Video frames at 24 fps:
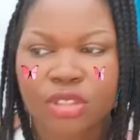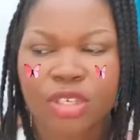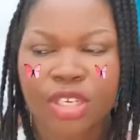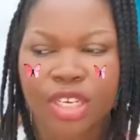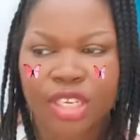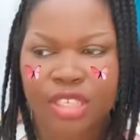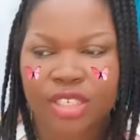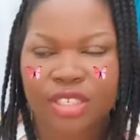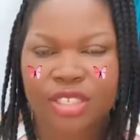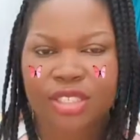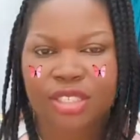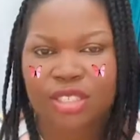
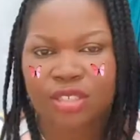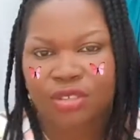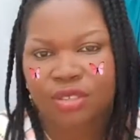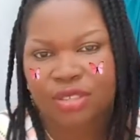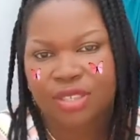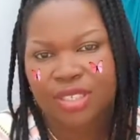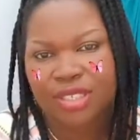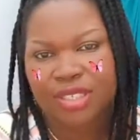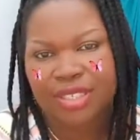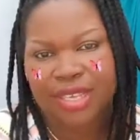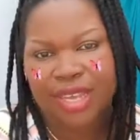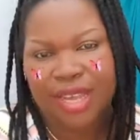just
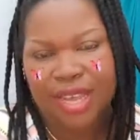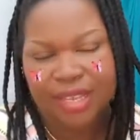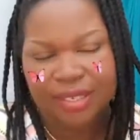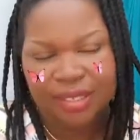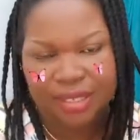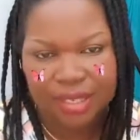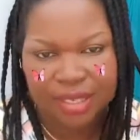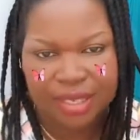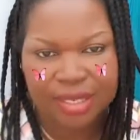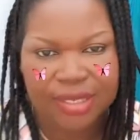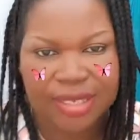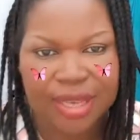this as
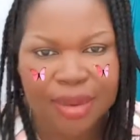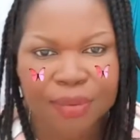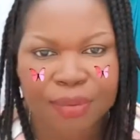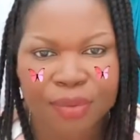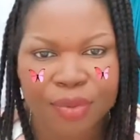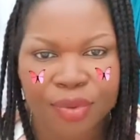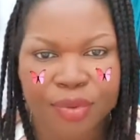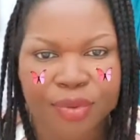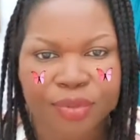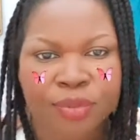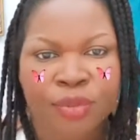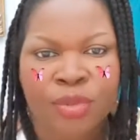an
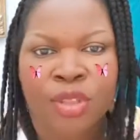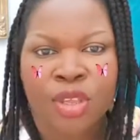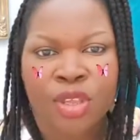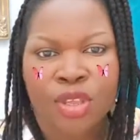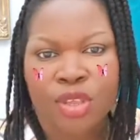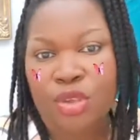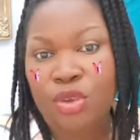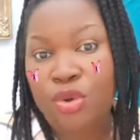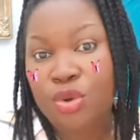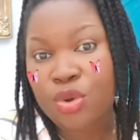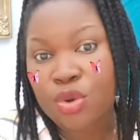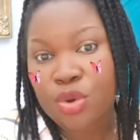example.
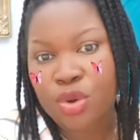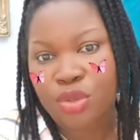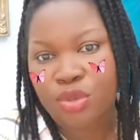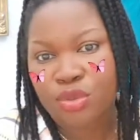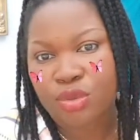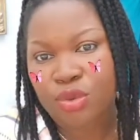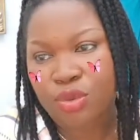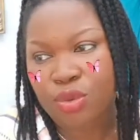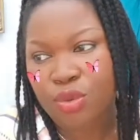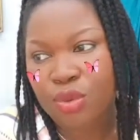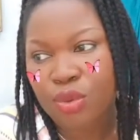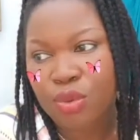You go
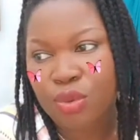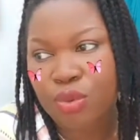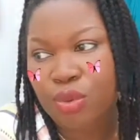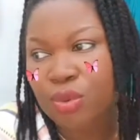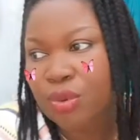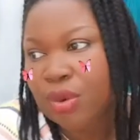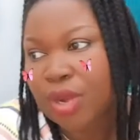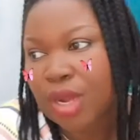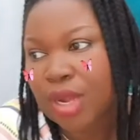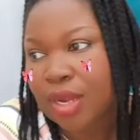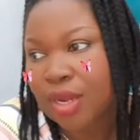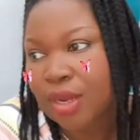to
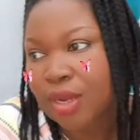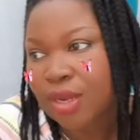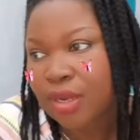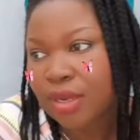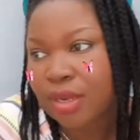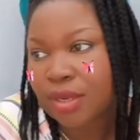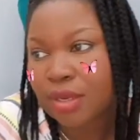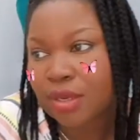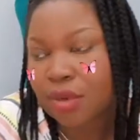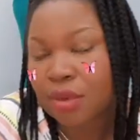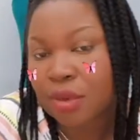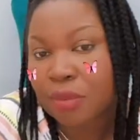
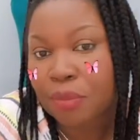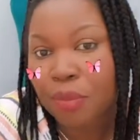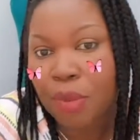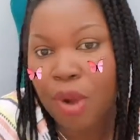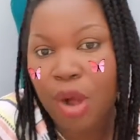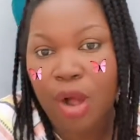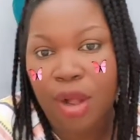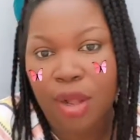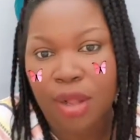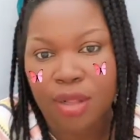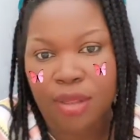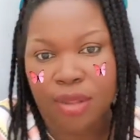a
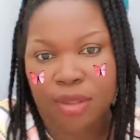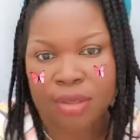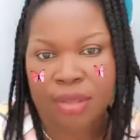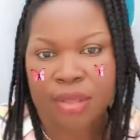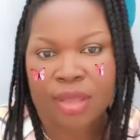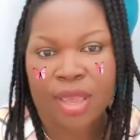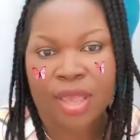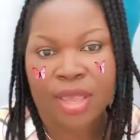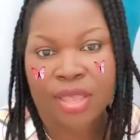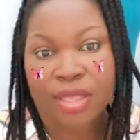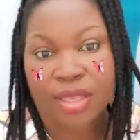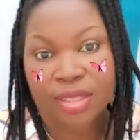mall
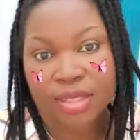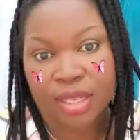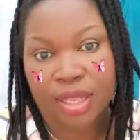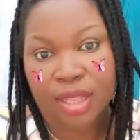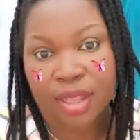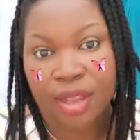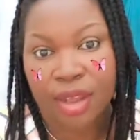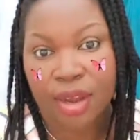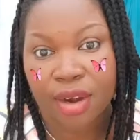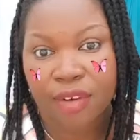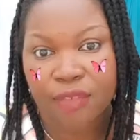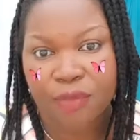and there's a
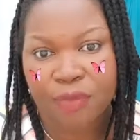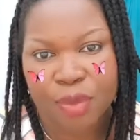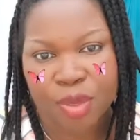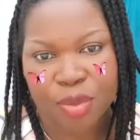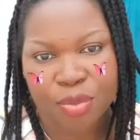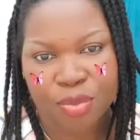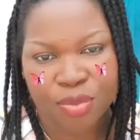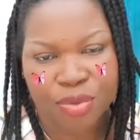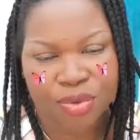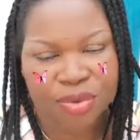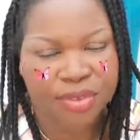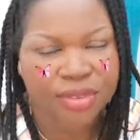lot of
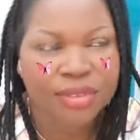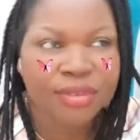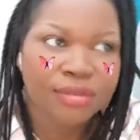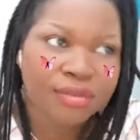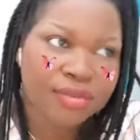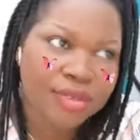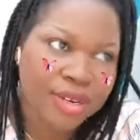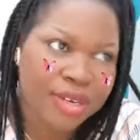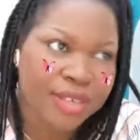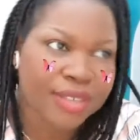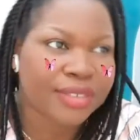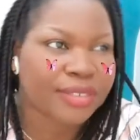people.
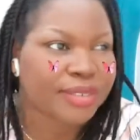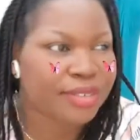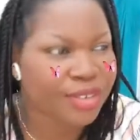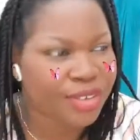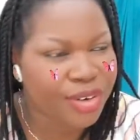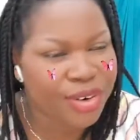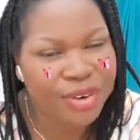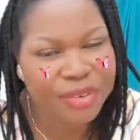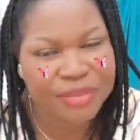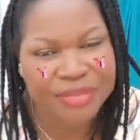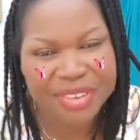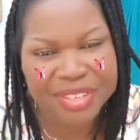Well,
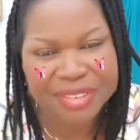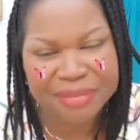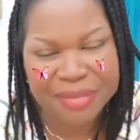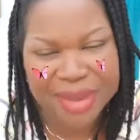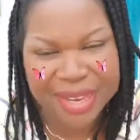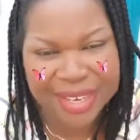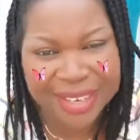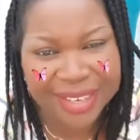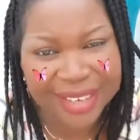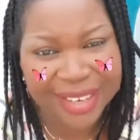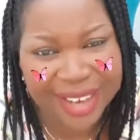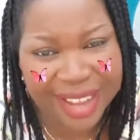COVID
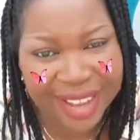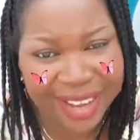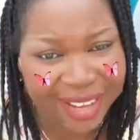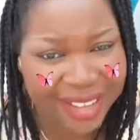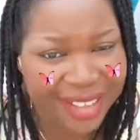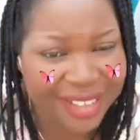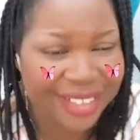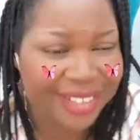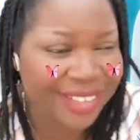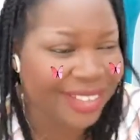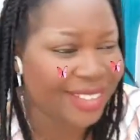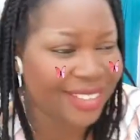made it like
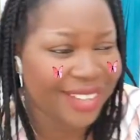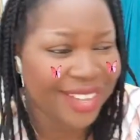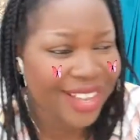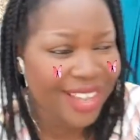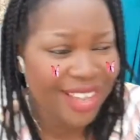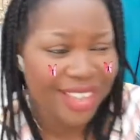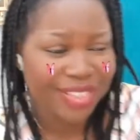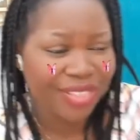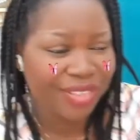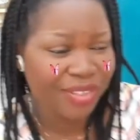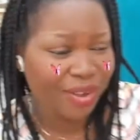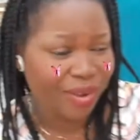
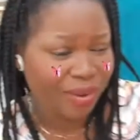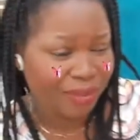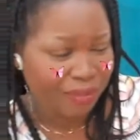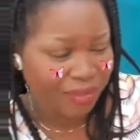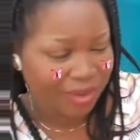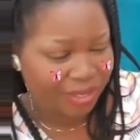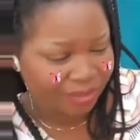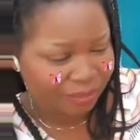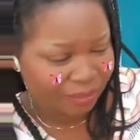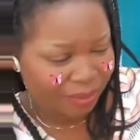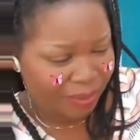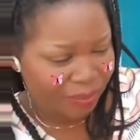not
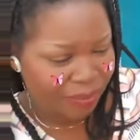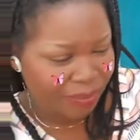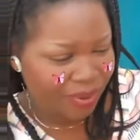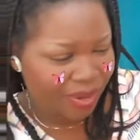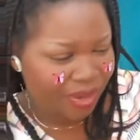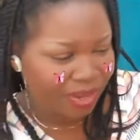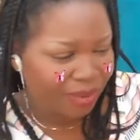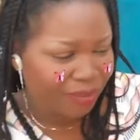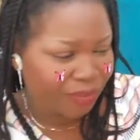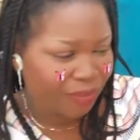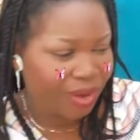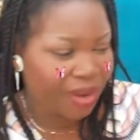much people
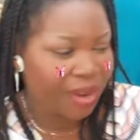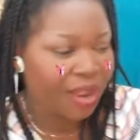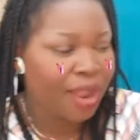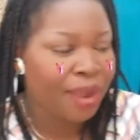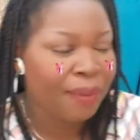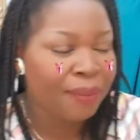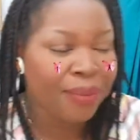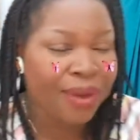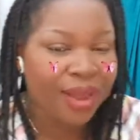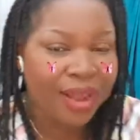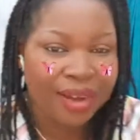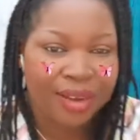anyway,
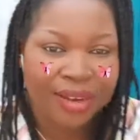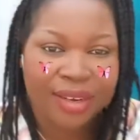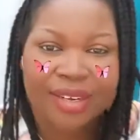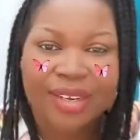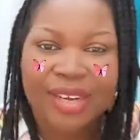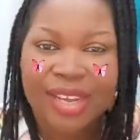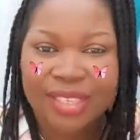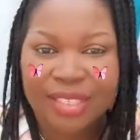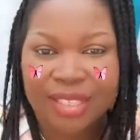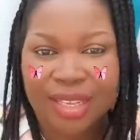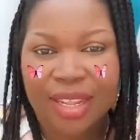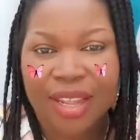but
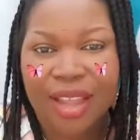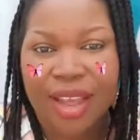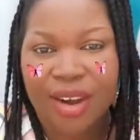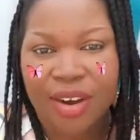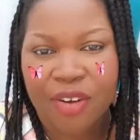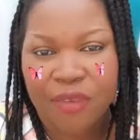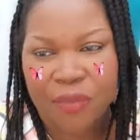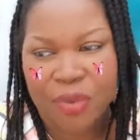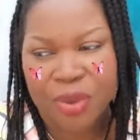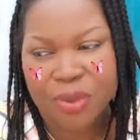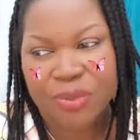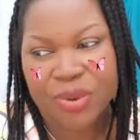there's a lot
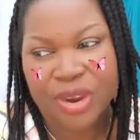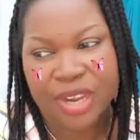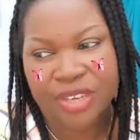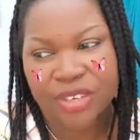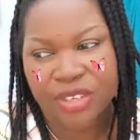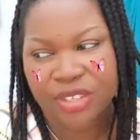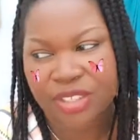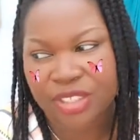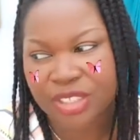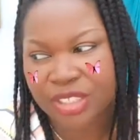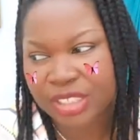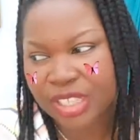of people, and
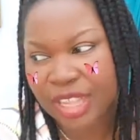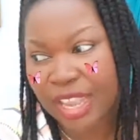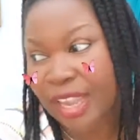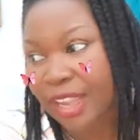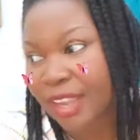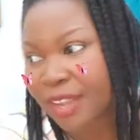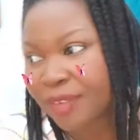you just like,